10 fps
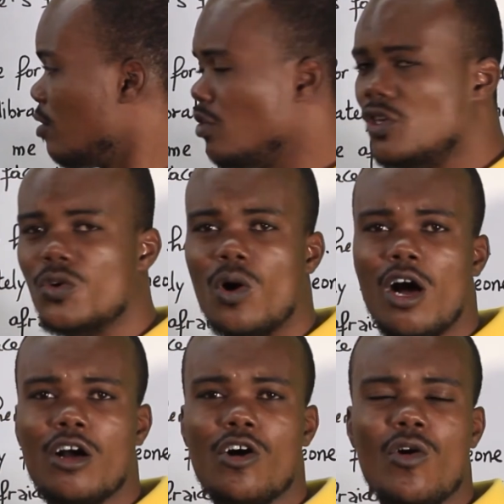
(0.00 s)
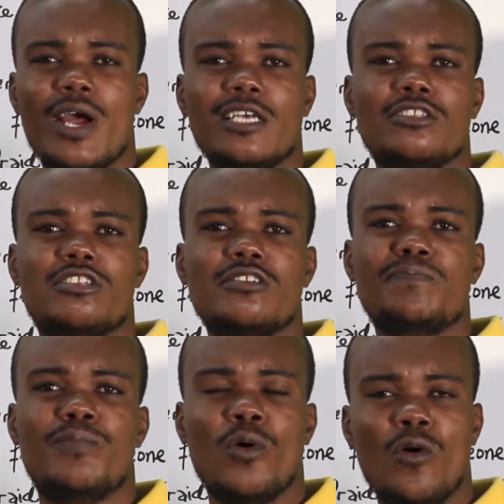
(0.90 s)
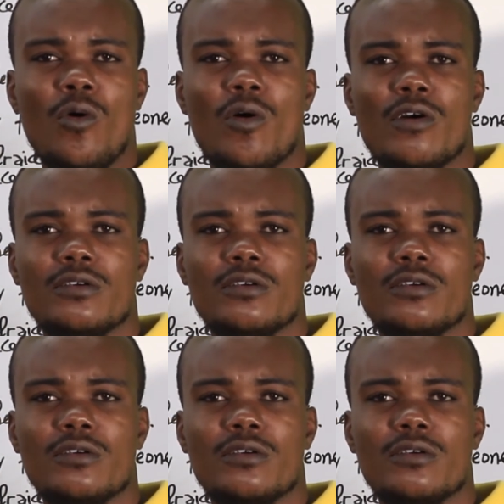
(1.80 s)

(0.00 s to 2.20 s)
You are going to poo.